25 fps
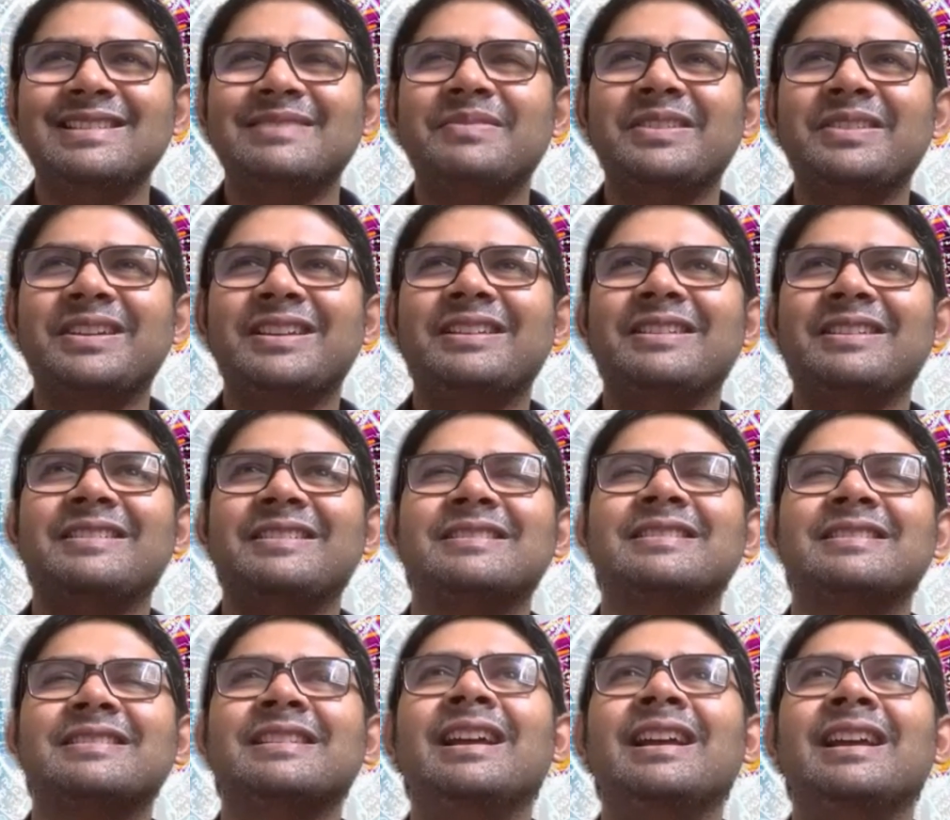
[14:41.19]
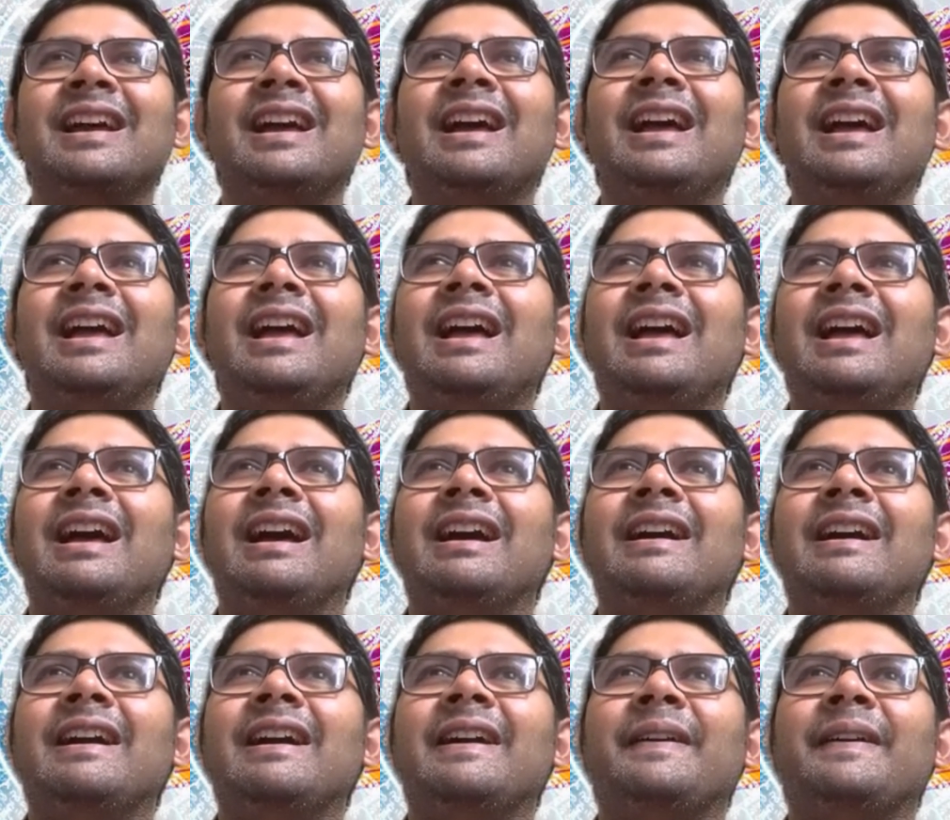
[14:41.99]
Because
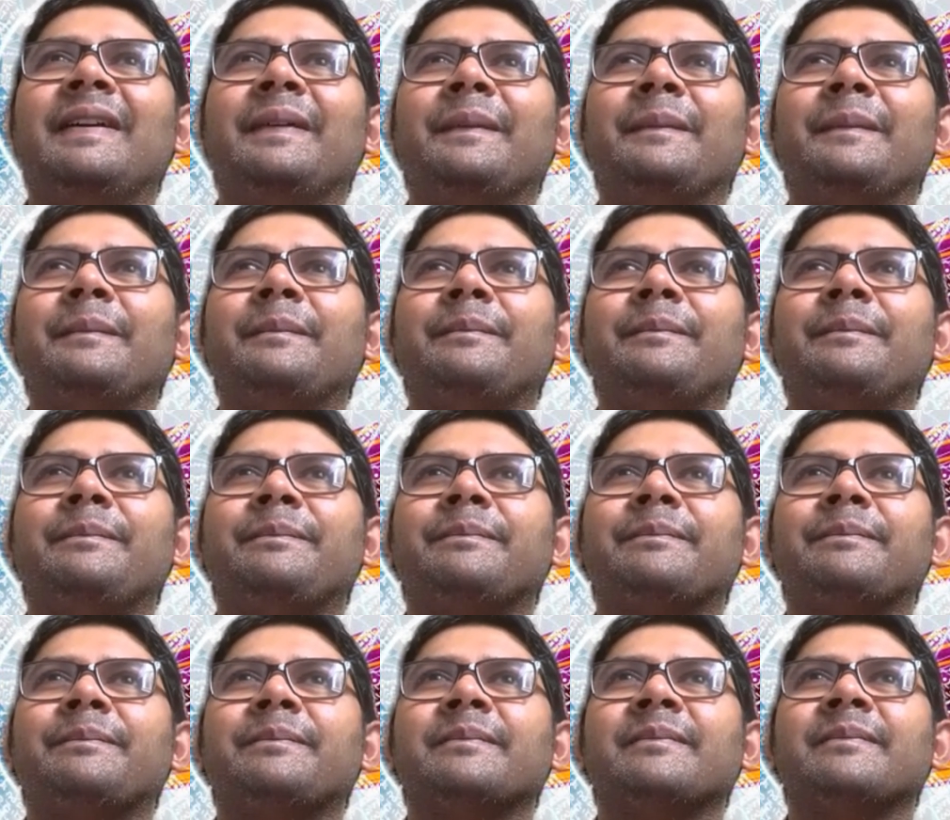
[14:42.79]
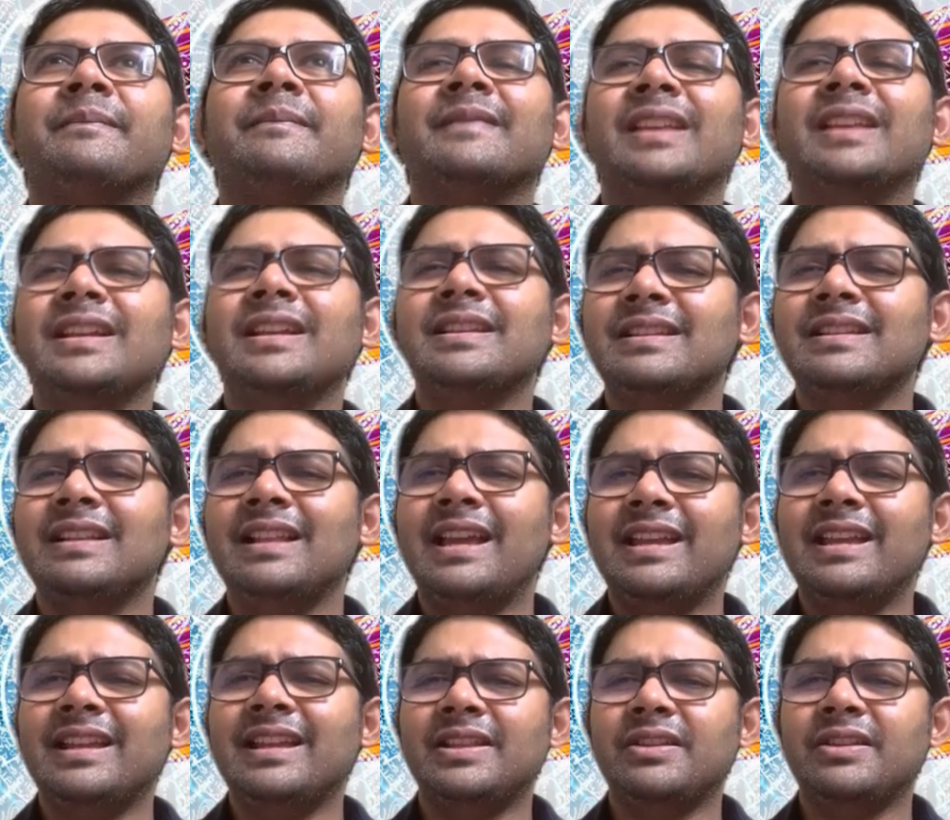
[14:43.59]
um, that's
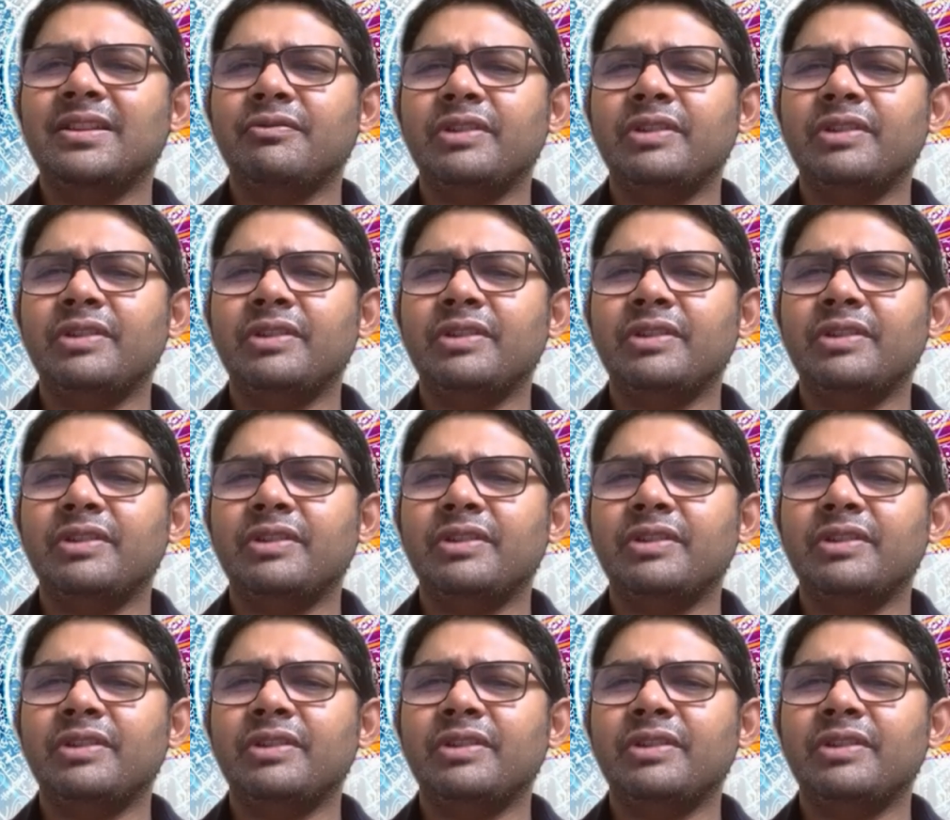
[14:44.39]
like a